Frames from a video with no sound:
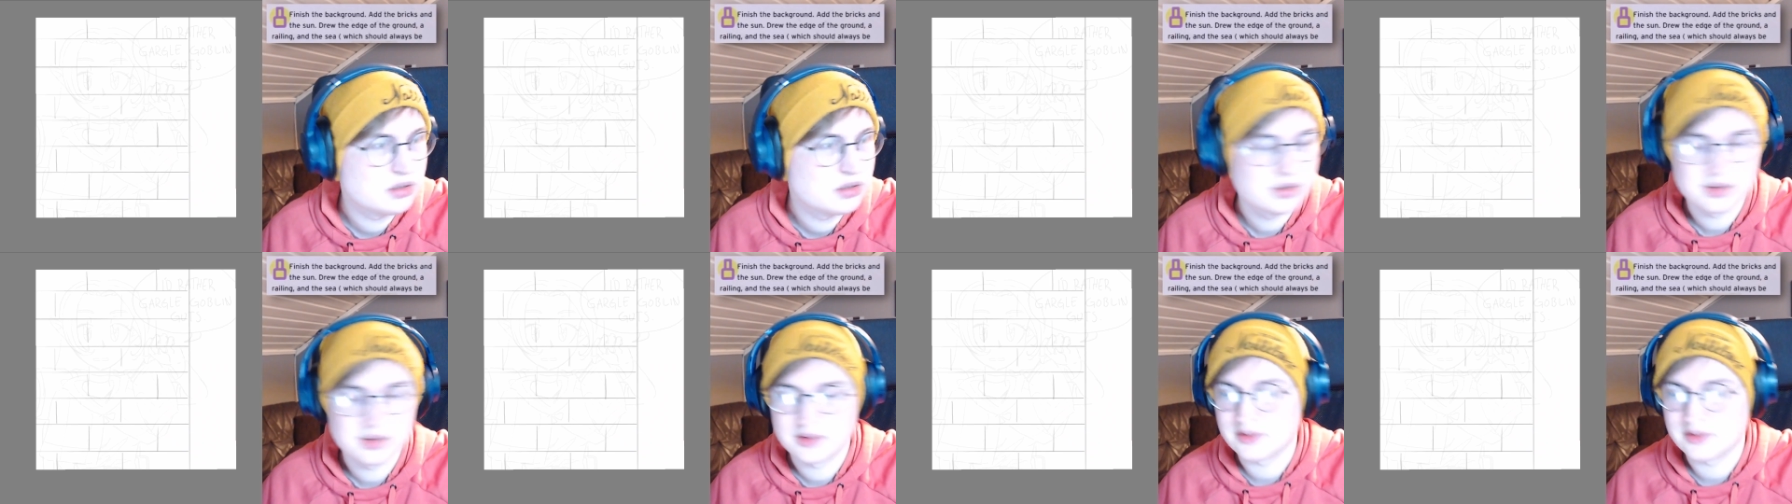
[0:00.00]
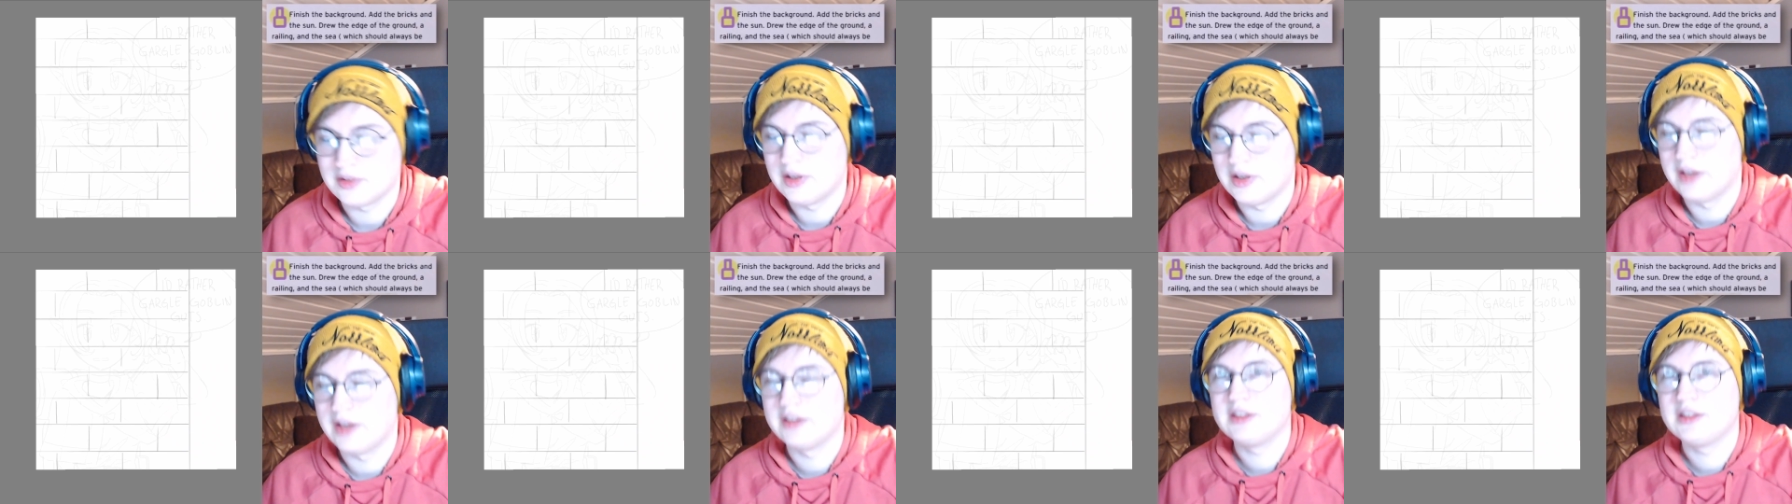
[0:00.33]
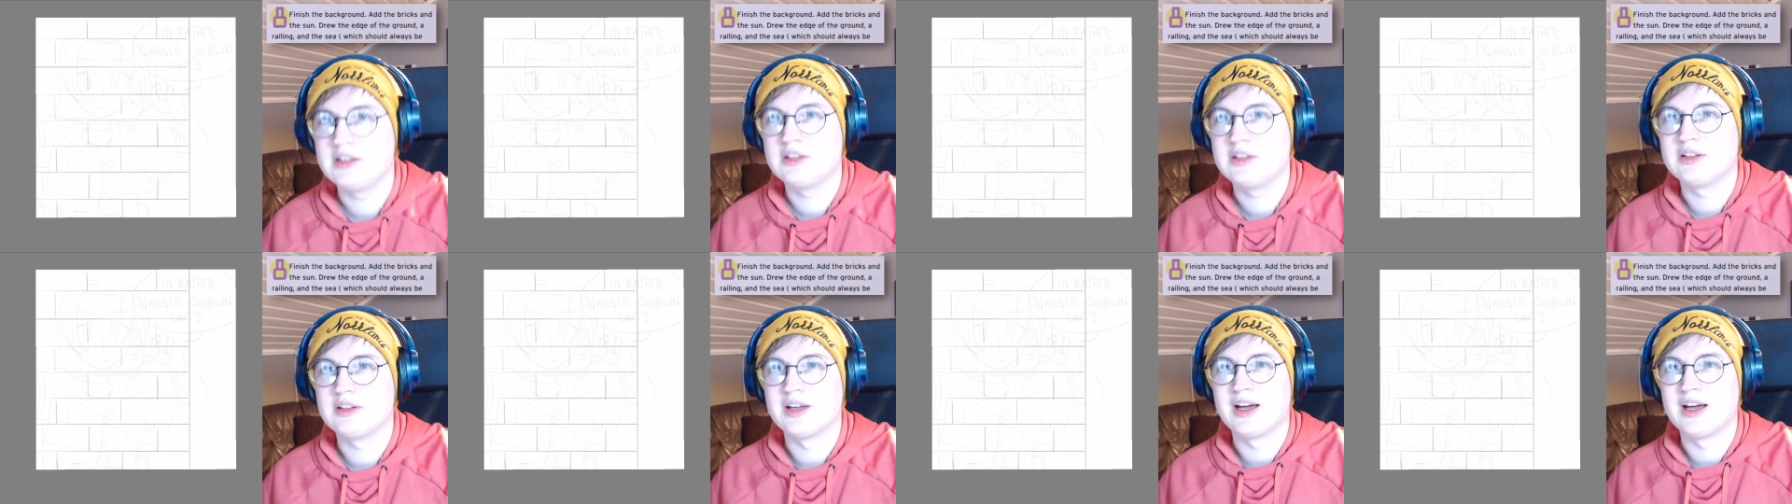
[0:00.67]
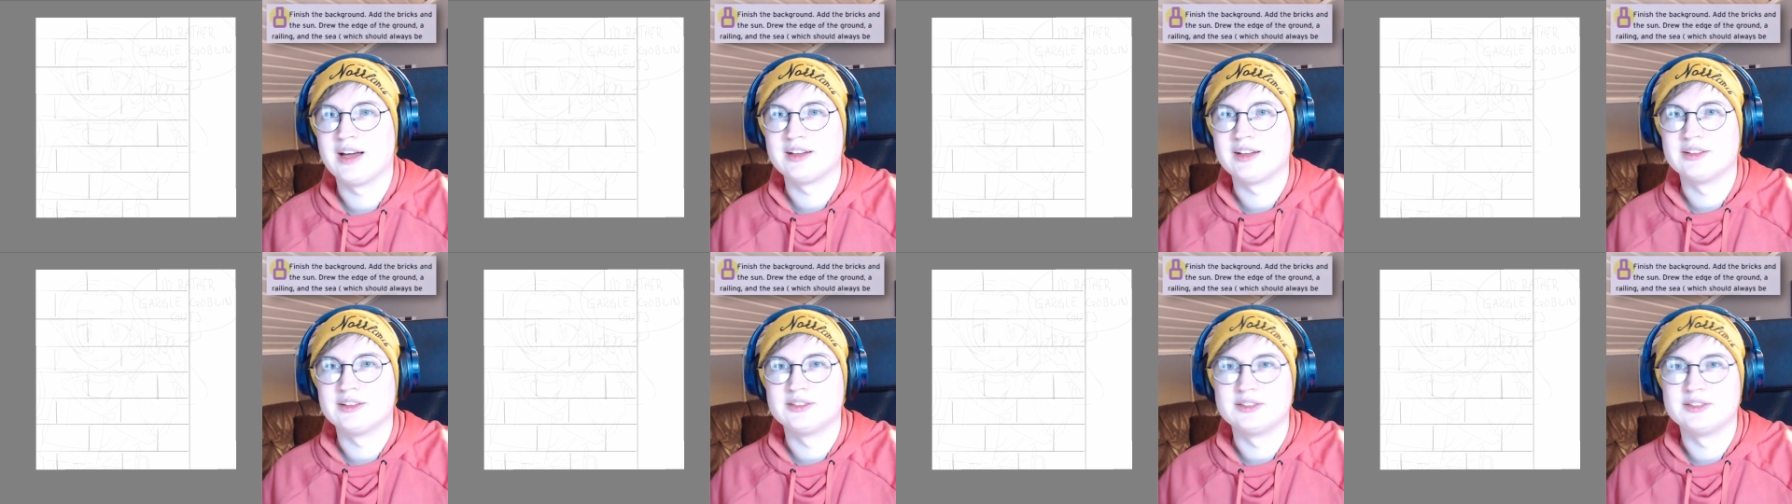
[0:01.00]
So I need to add a
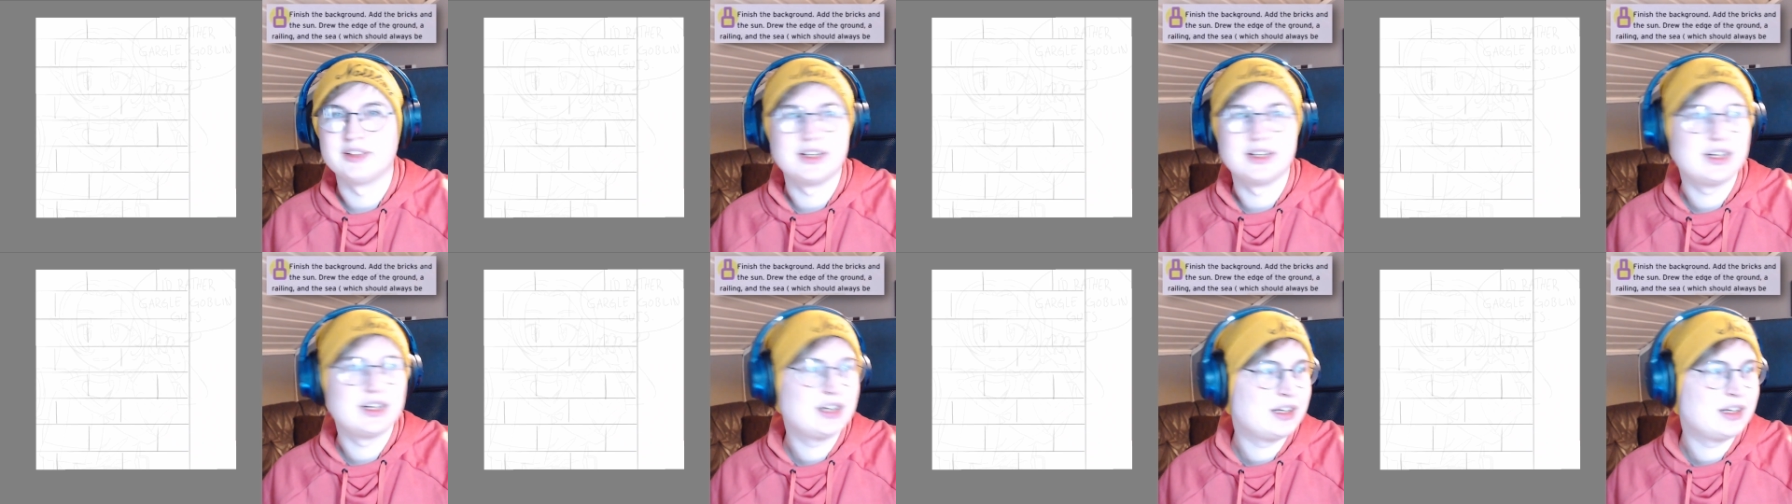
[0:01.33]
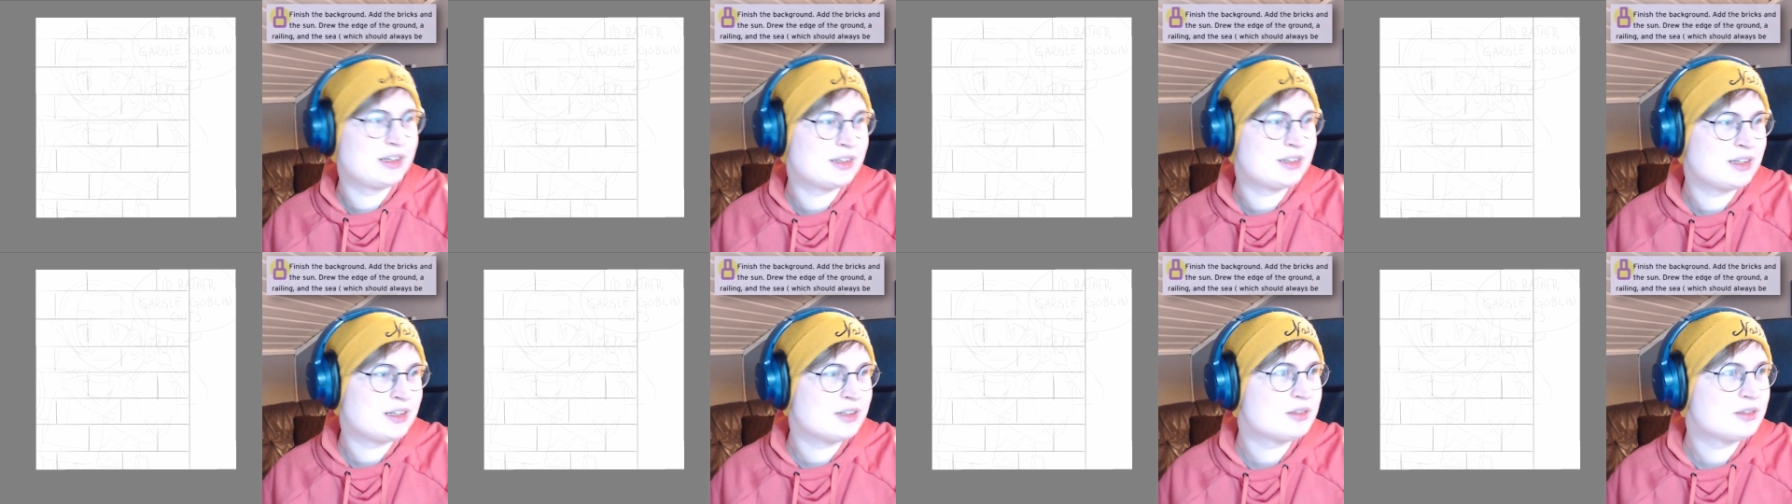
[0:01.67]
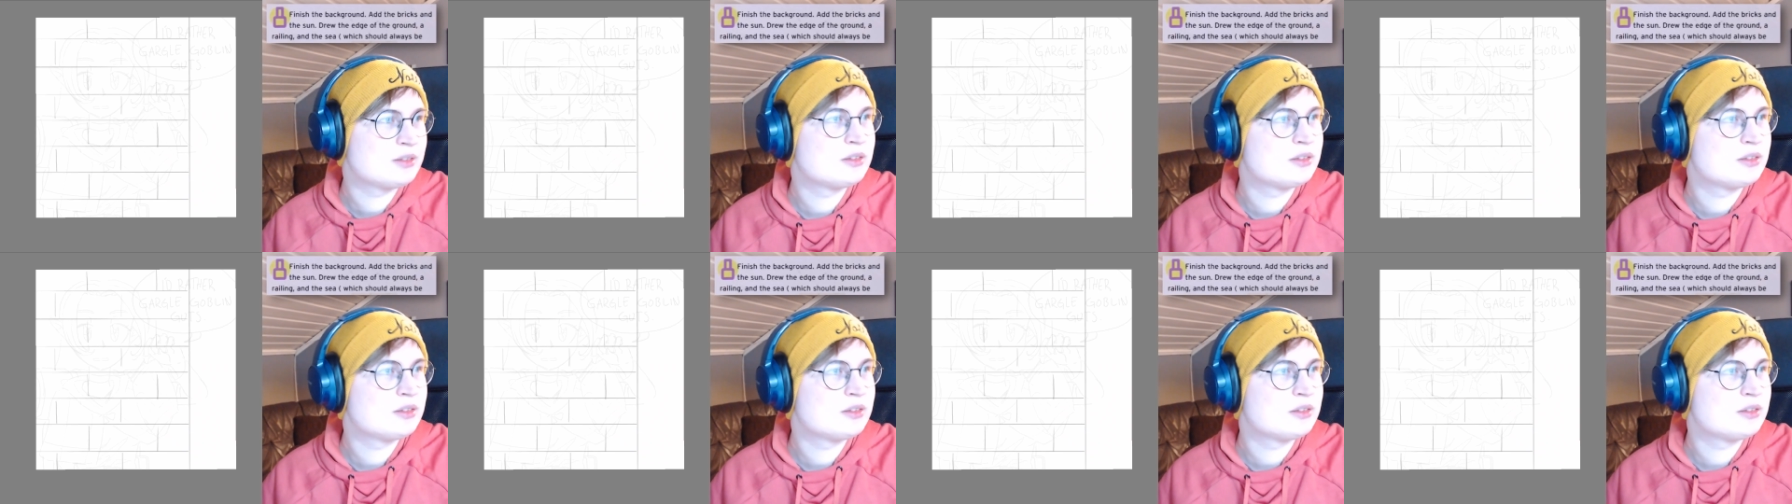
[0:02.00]
railing now.